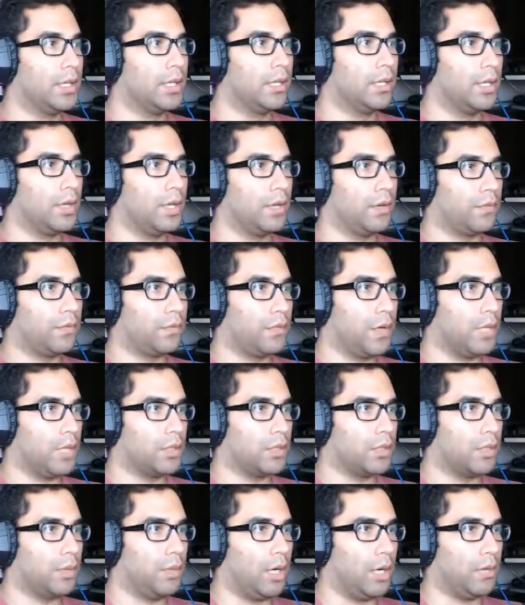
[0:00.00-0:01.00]
Oh, Fran,
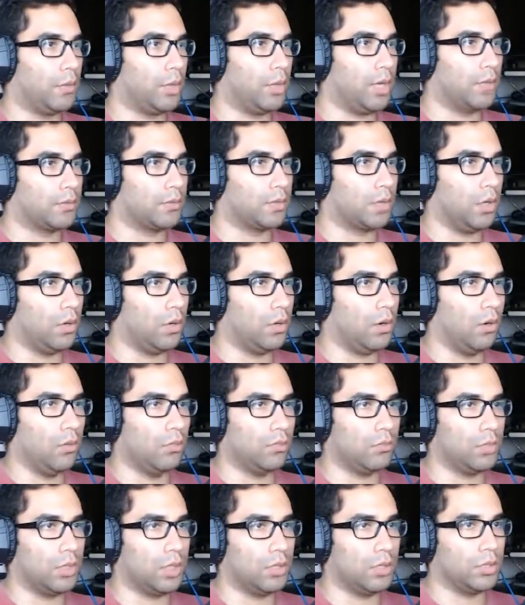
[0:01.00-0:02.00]
come on, we have to go home.
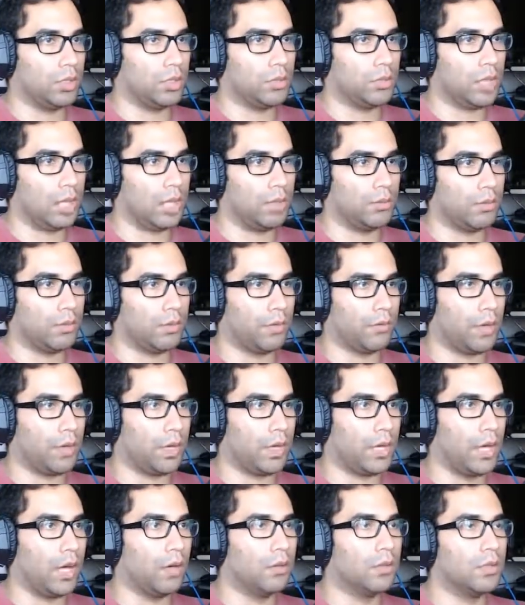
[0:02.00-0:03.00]
There is no time to be afraid
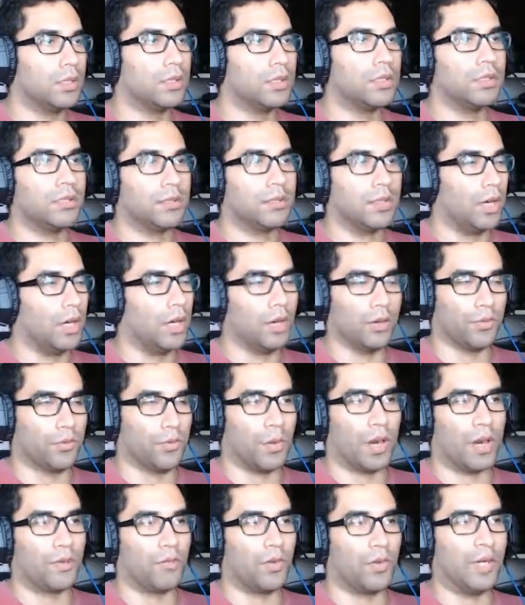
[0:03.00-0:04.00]
now. Oh,
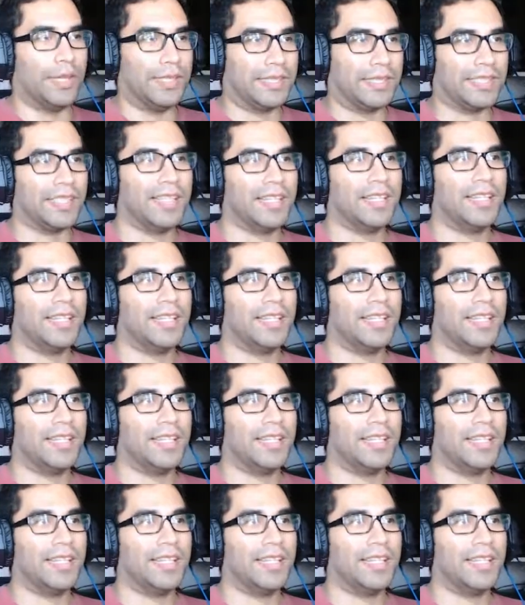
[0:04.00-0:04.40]
wrong voice.